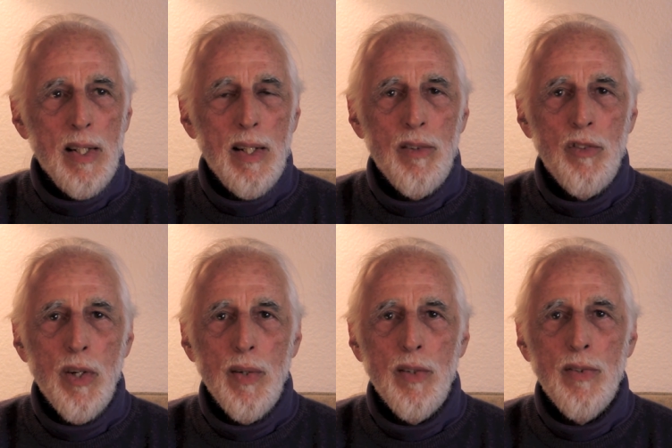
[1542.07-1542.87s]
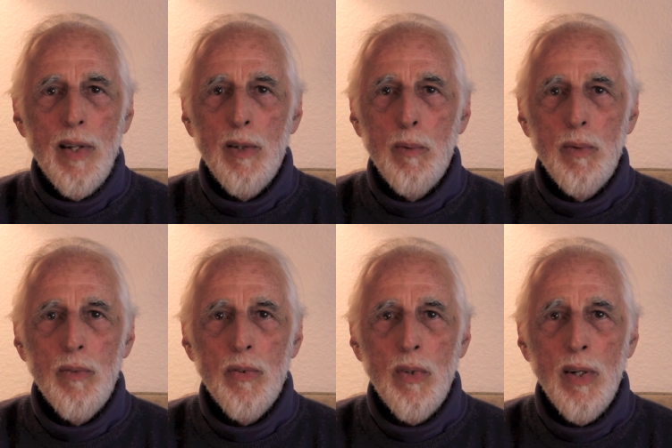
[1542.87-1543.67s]
And Jerry said, "It
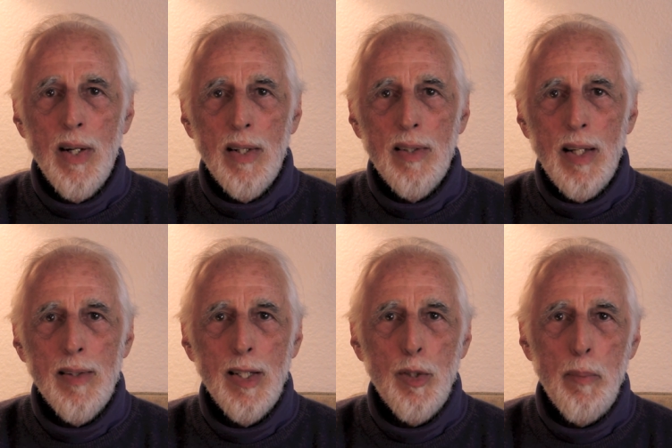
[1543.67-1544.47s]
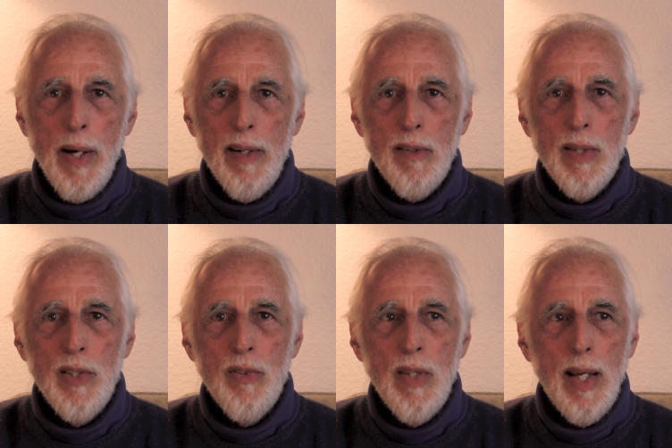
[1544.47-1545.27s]
won't start. I think the
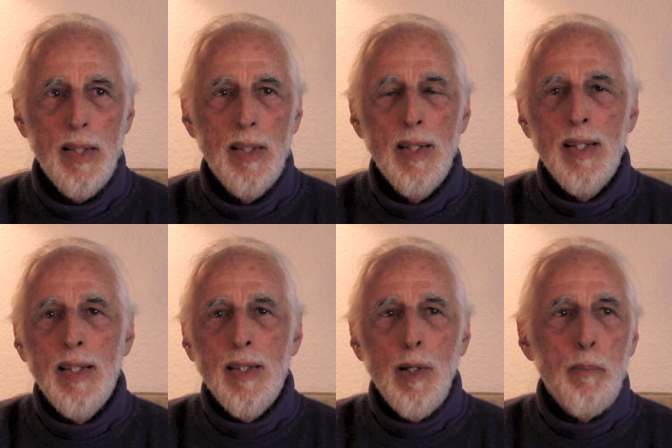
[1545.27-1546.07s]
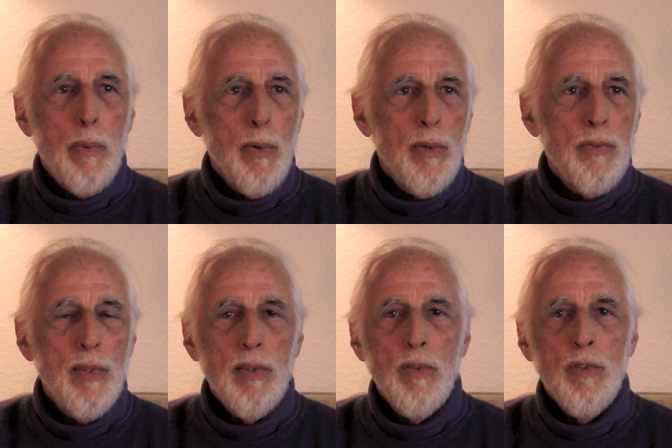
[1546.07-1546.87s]
battery's dead." And Pearl
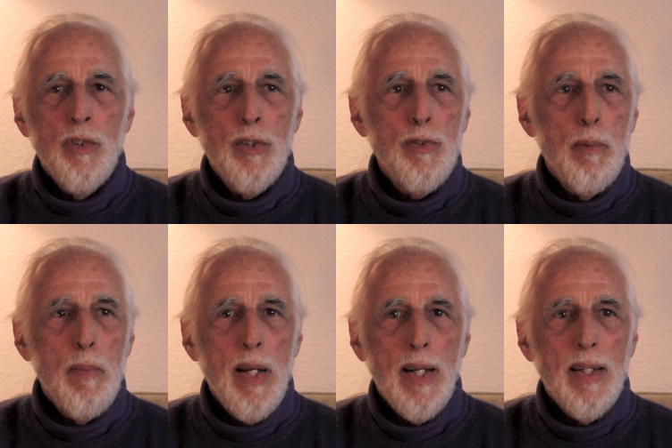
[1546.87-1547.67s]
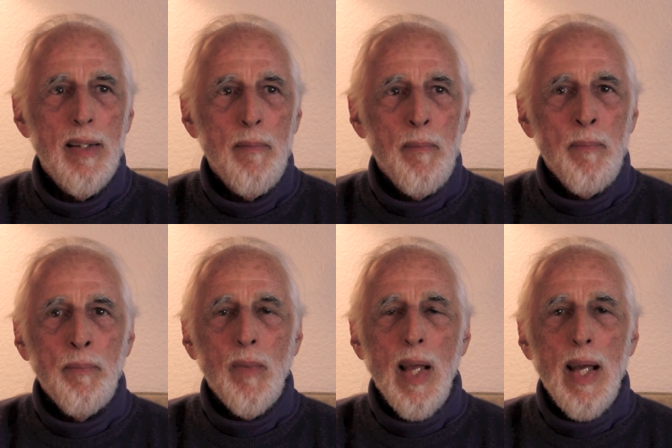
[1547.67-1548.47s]
said, "Just a minute."
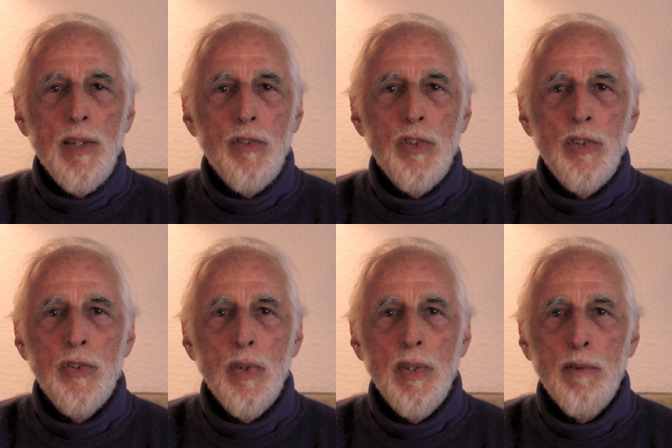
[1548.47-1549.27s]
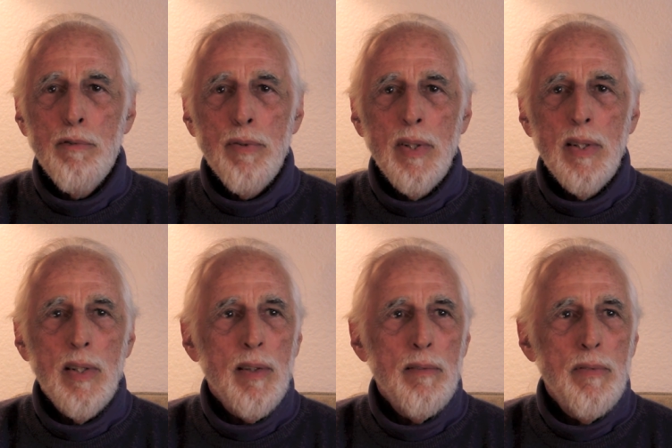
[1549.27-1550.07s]
And she stood in front
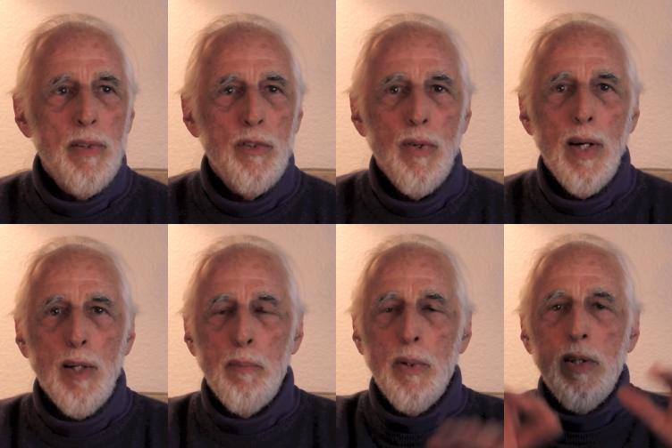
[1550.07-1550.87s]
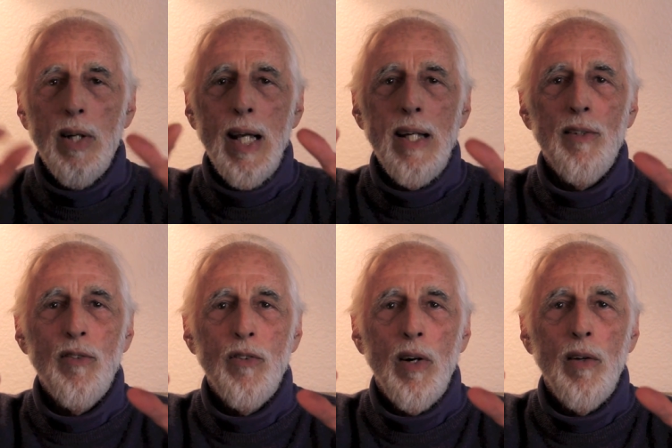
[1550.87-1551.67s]
of the truck, put her
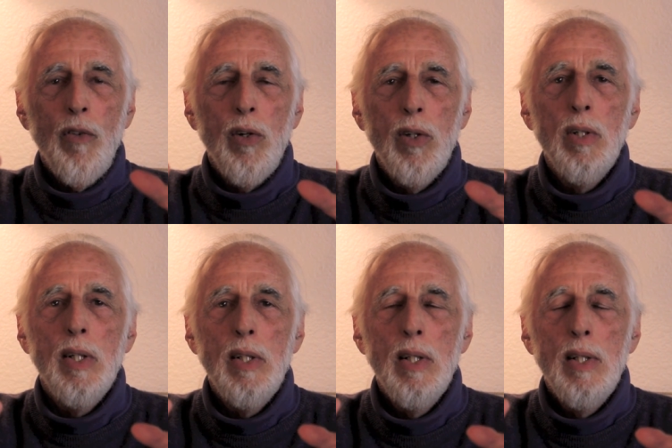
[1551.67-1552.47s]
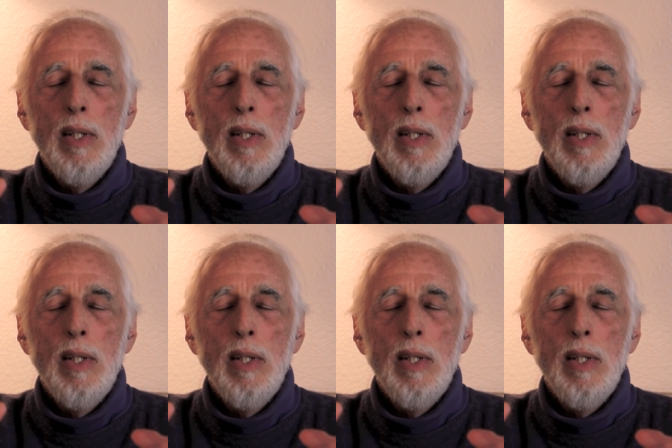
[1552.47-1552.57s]
hands on the hood,